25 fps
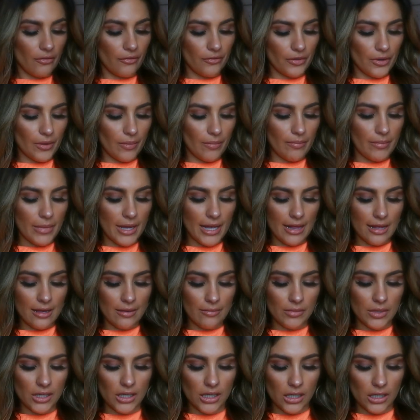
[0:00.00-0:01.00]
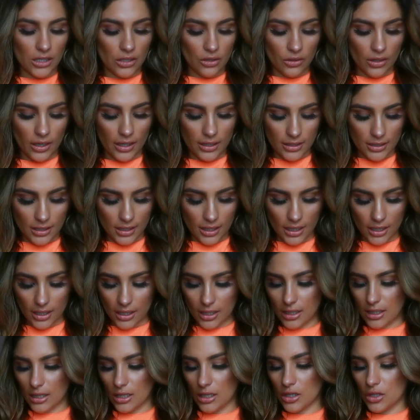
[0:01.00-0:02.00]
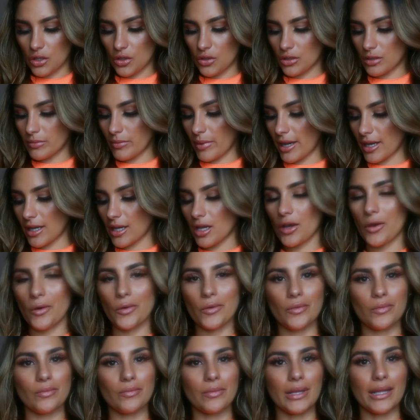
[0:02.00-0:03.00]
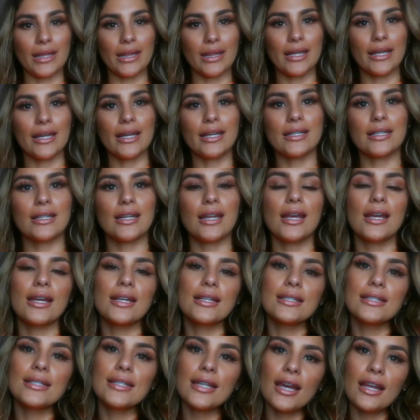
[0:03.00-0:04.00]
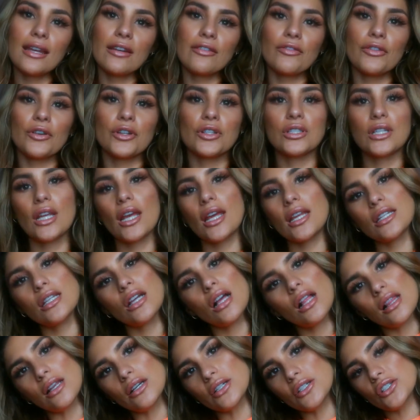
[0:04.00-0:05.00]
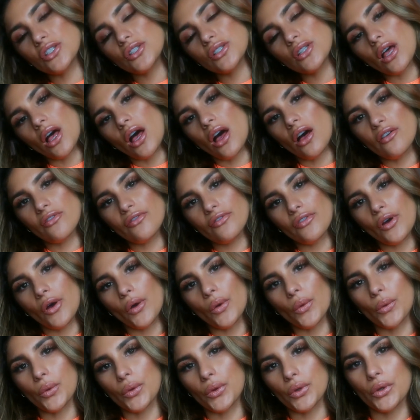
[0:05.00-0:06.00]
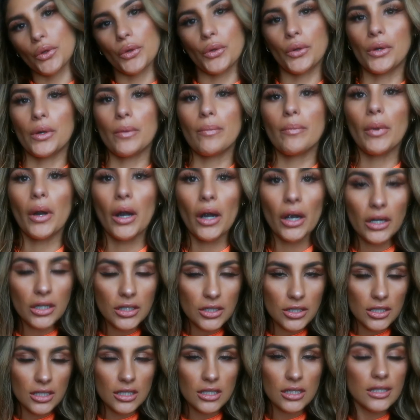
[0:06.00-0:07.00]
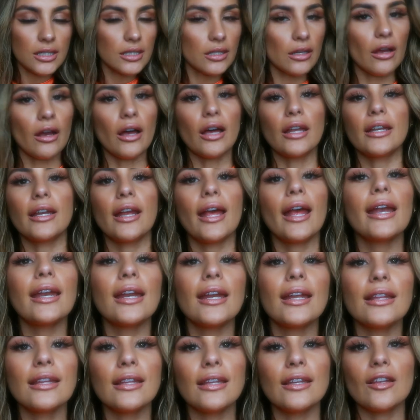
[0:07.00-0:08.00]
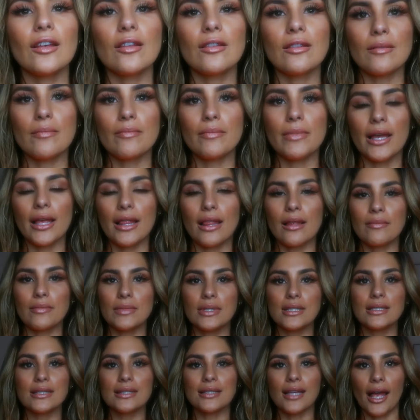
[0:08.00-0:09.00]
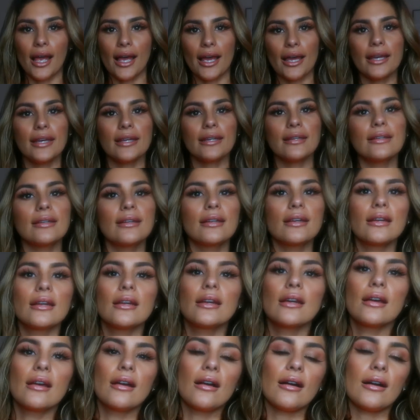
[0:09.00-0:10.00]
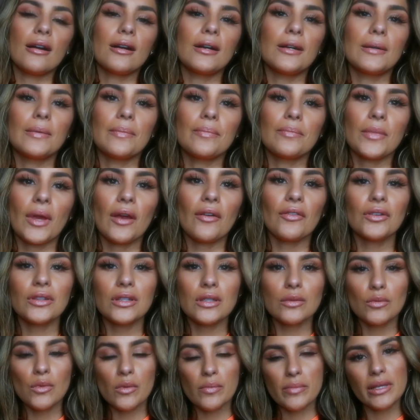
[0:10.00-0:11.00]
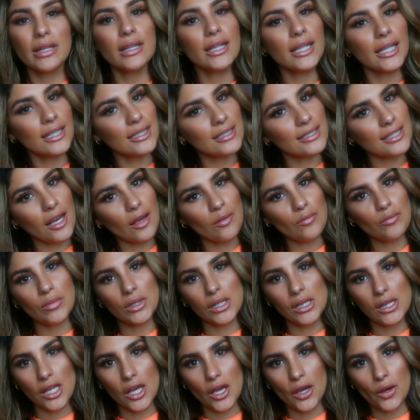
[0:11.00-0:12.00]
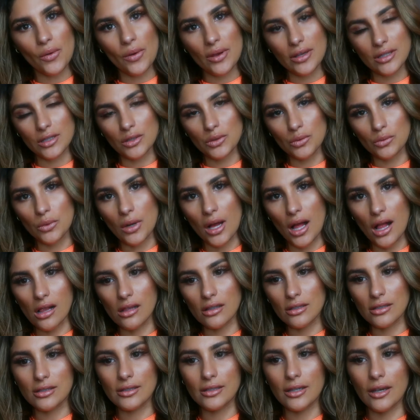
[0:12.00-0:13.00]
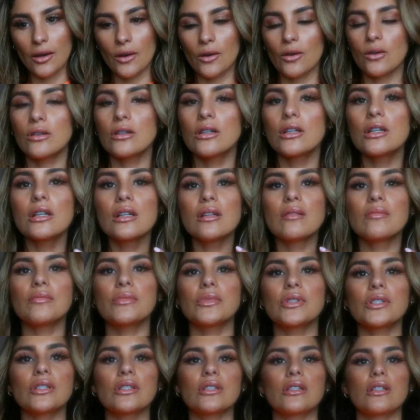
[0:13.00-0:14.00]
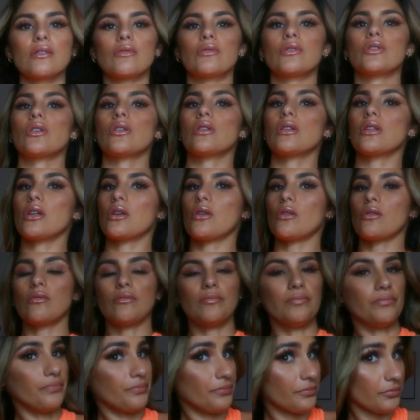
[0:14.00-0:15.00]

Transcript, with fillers: from Bellami you guys can use my code Belen 10 for $10 off on your purchase on anything on the Bellami side. Um, everything will be linked down below as well. So I'll just give you a little,